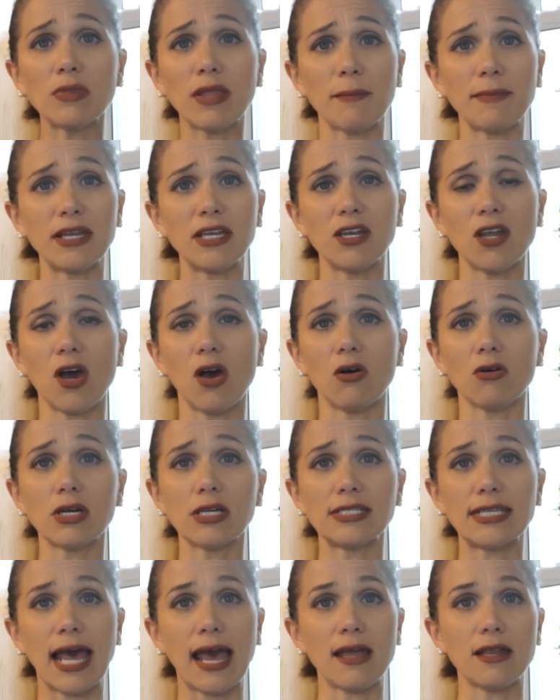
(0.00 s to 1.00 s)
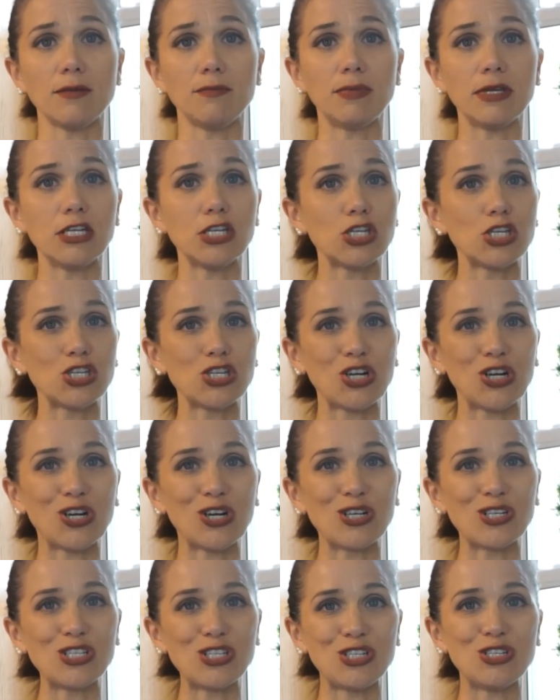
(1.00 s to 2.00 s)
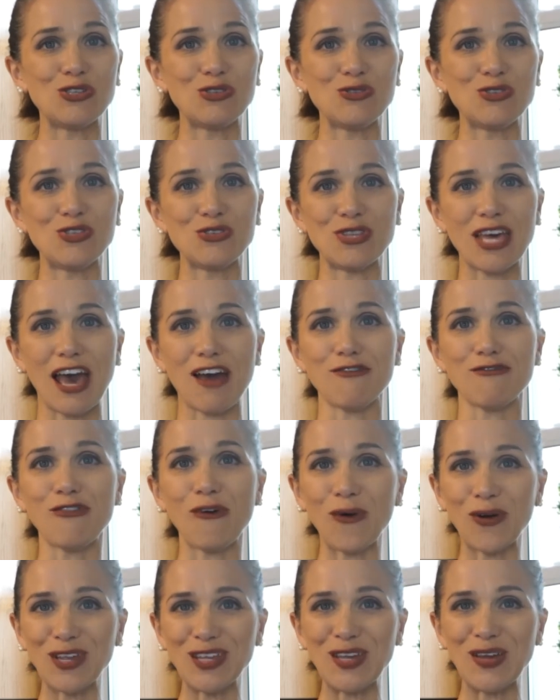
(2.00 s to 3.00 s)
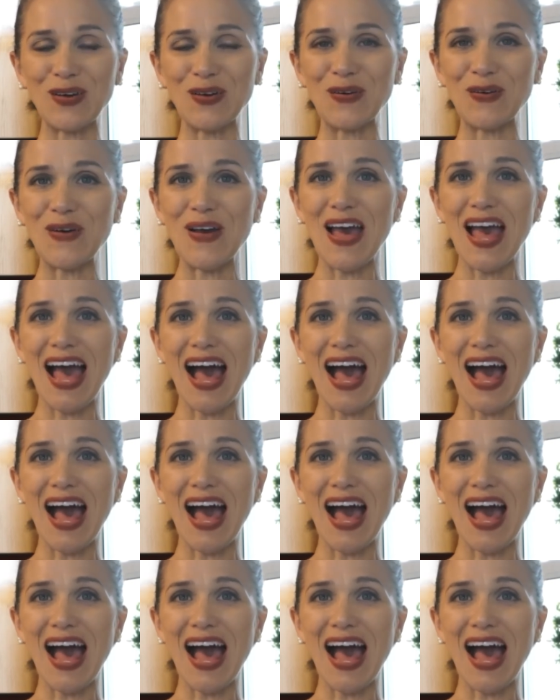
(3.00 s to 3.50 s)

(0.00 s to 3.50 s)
Let me know, because I'd be sure to do that for you.